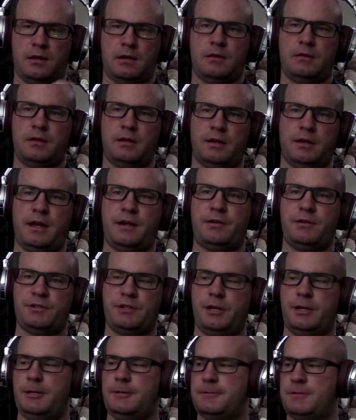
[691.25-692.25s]
connectors on
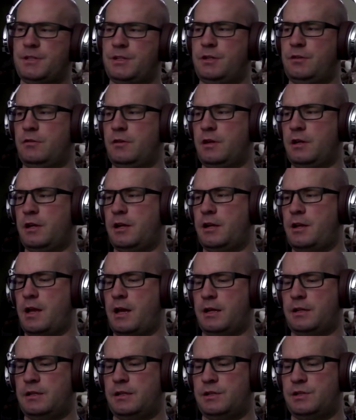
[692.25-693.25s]
it, so you could connect
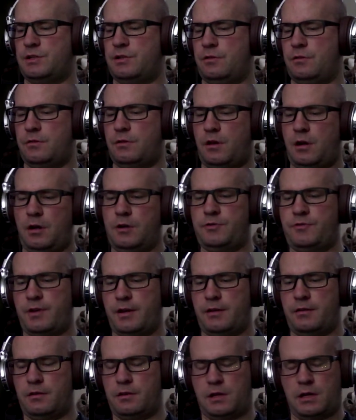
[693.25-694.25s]
it to the hard drive,
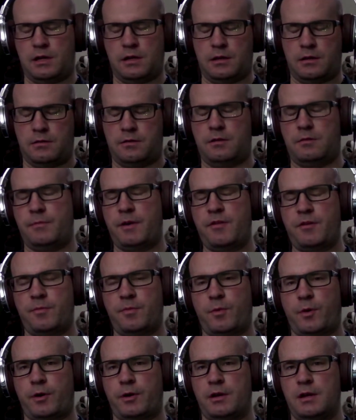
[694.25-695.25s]
the
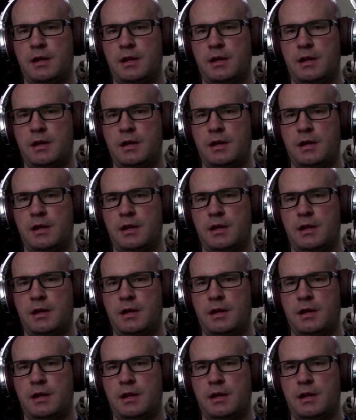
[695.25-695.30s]
motherboard,